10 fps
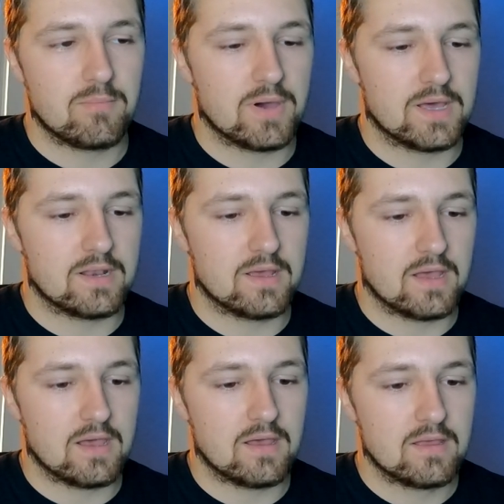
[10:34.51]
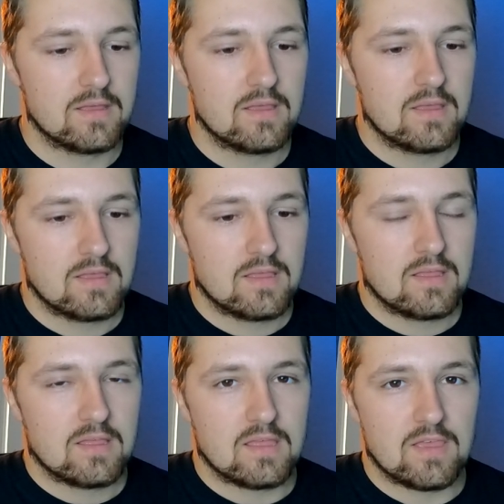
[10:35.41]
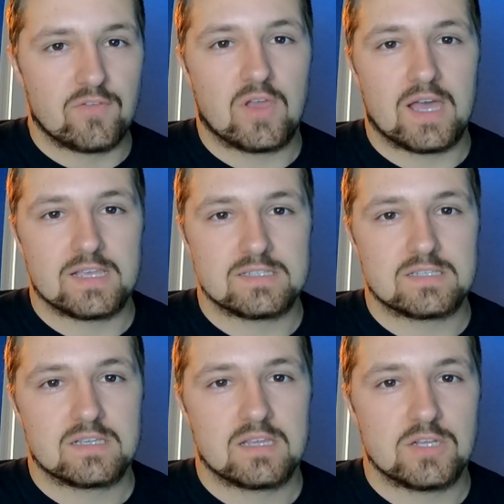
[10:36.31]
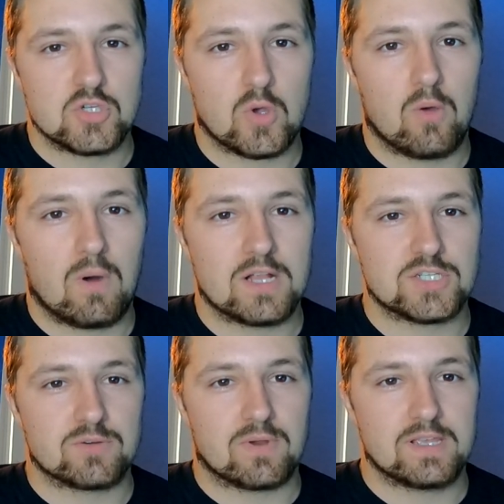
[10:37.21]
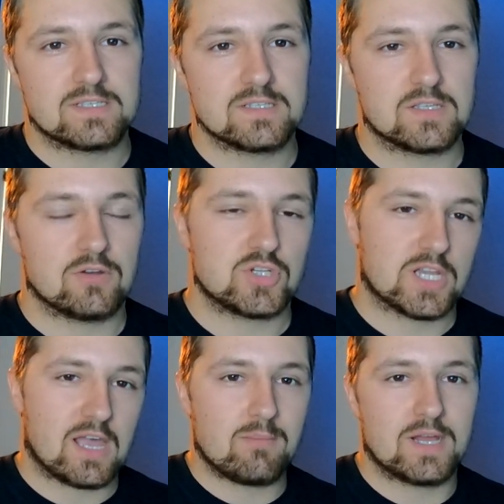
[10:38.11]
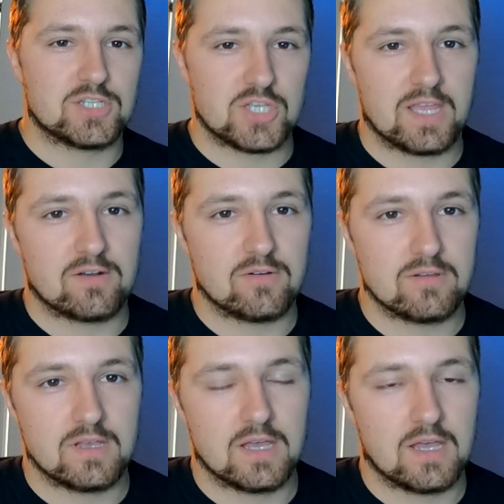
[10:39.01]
But if you guys enjoy watching races, go check out my channel.